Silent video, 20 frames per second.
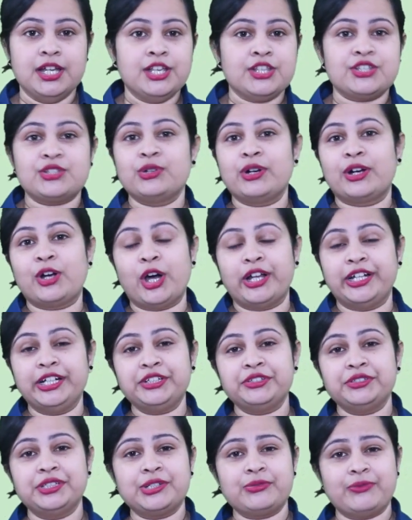So according
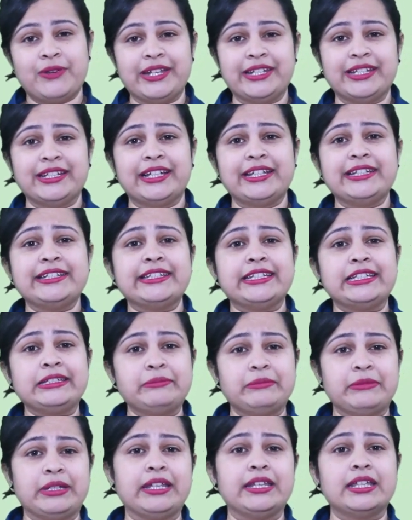to the
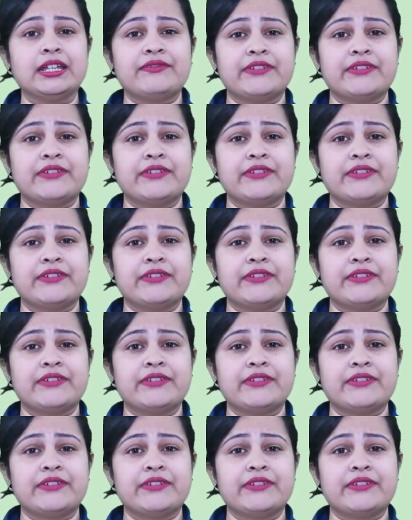2019 Media